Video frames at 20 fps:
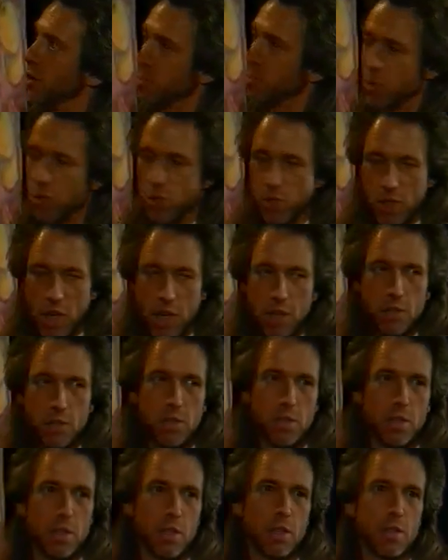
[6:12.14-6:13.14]
is
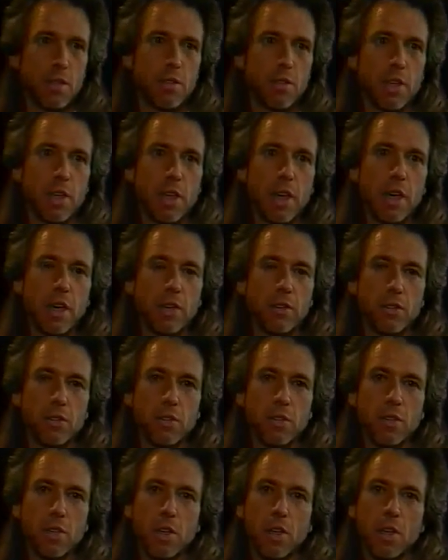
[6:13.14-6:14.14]
precisely the
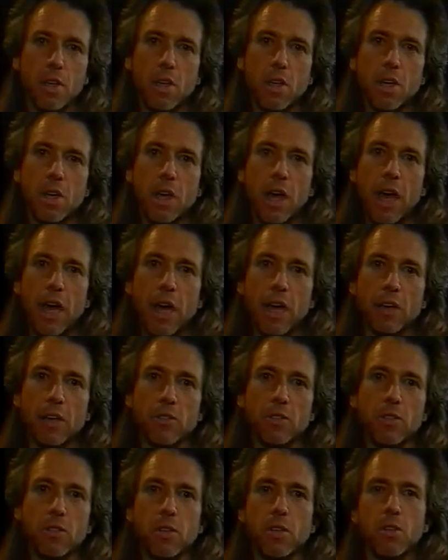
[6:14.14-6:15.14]
case.
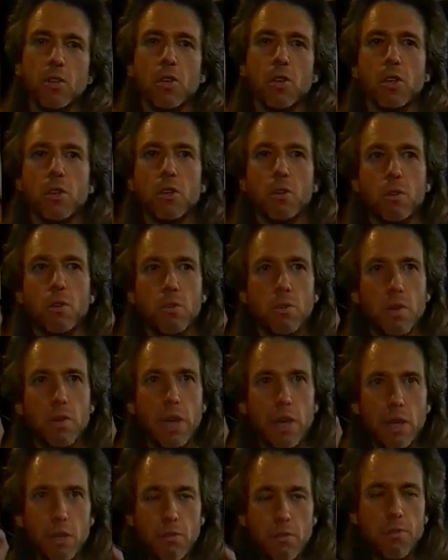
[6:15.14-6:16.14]
As
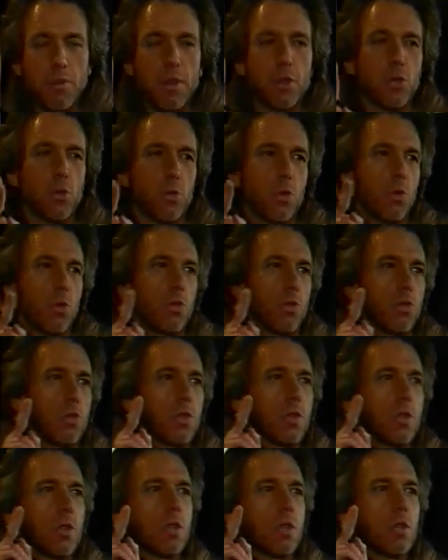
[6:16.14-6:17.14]
individuals
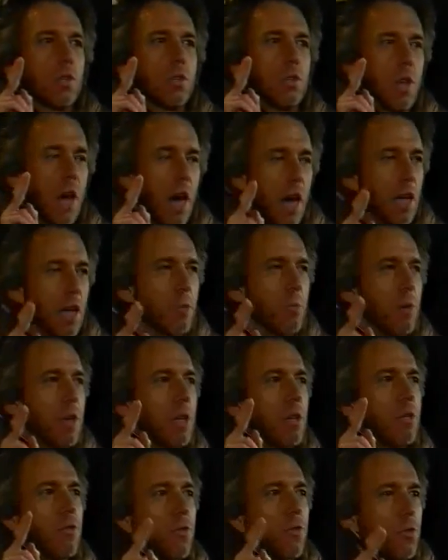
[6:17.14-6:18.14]

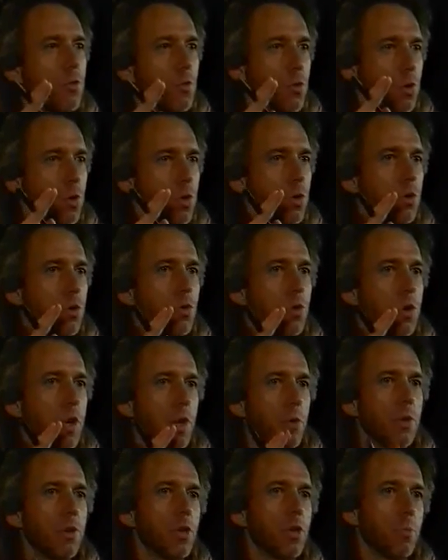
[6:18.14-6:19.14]
documented through their
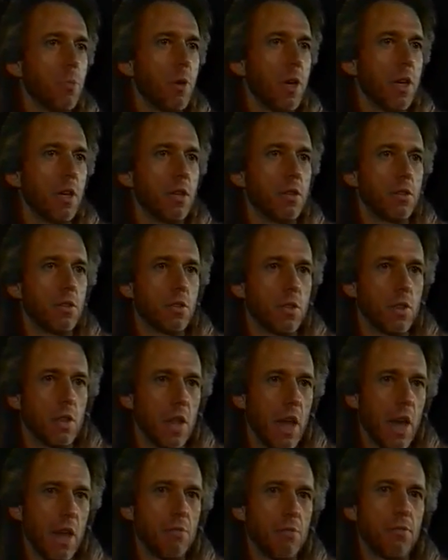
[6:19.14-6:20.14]
response to
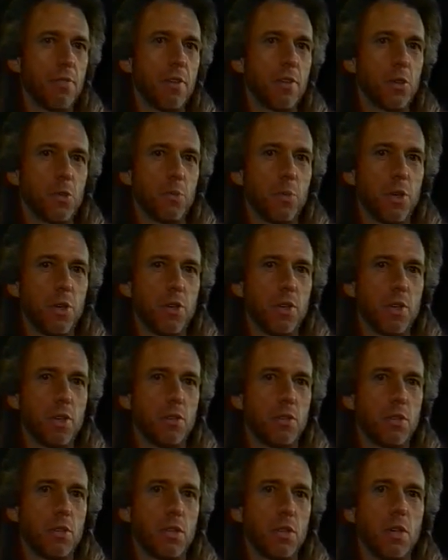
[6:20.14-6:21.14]
life
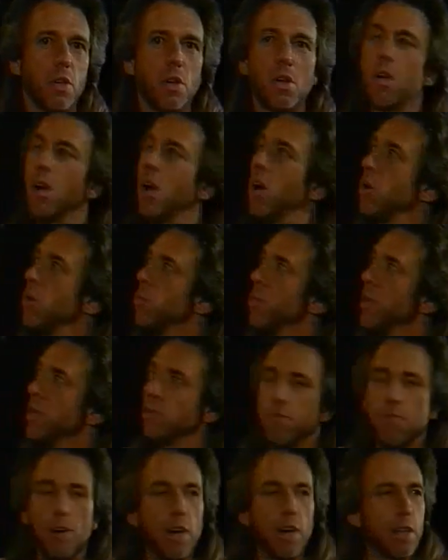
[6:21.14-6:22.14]
experience are
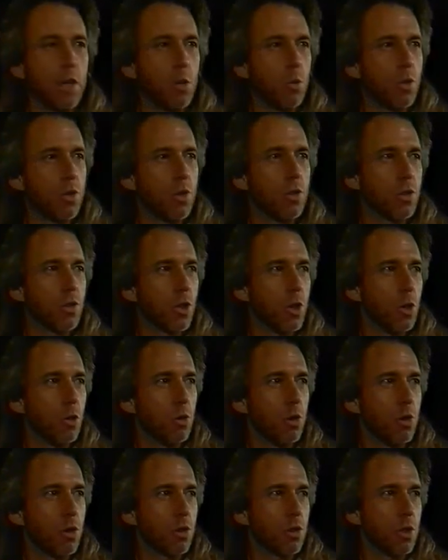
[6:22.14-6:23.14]
redefining what this code
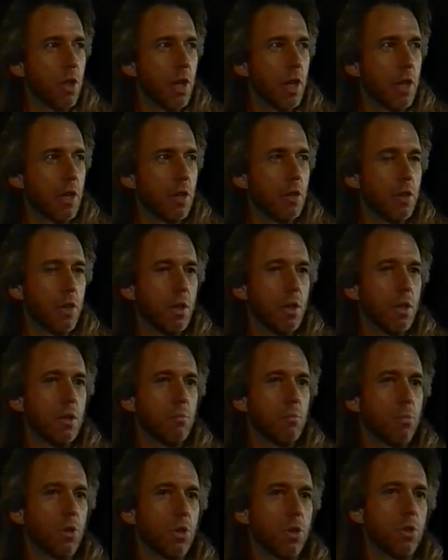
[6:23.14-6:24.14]
looks like,
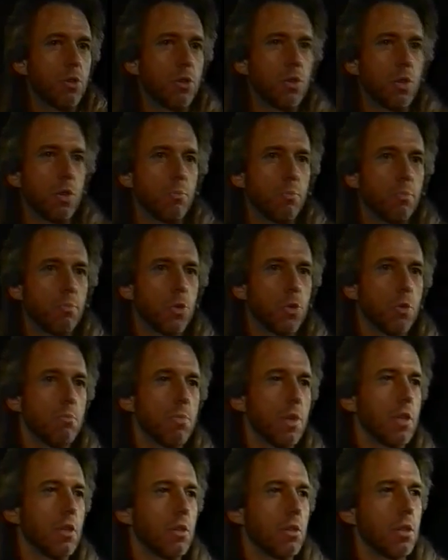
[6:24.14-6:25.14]
producing
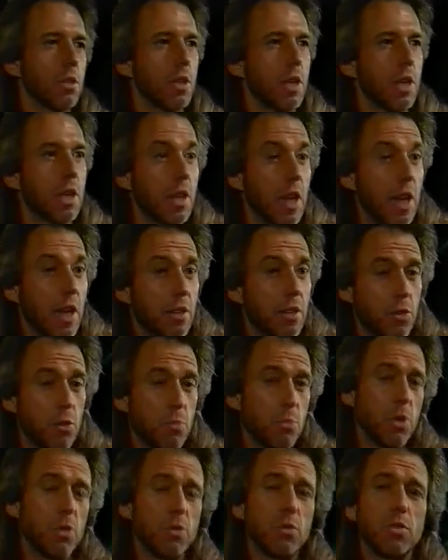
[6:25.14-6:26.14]
tremendously enhanced
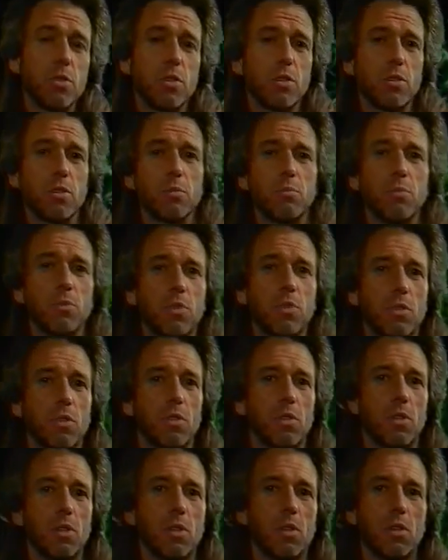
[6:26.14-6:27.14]
immune systems,
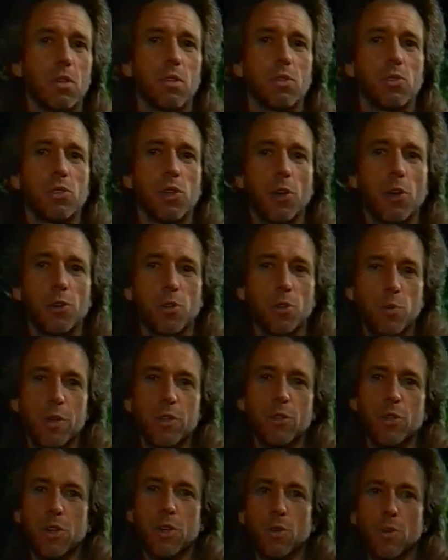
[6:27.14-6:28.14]
cellular
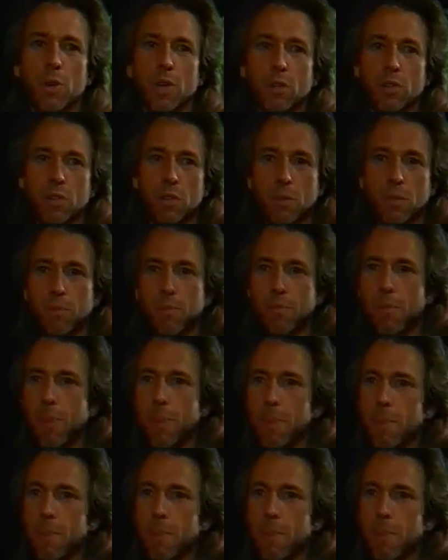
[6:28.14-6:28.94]
regeneration,